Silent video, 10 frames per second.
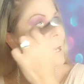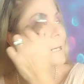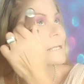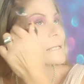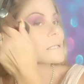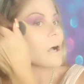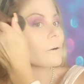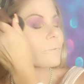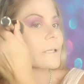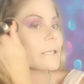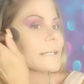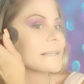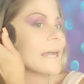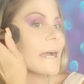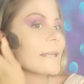And it's not
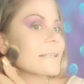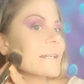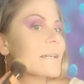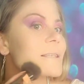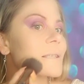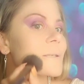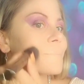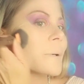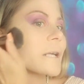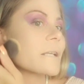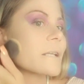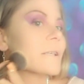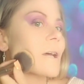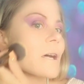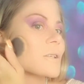really that dense, but it
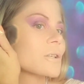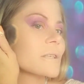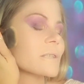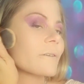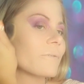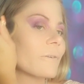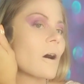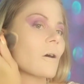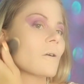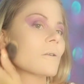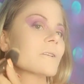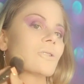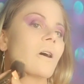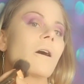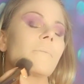does just a
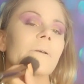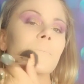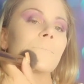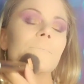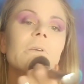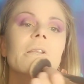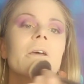flawless job at, you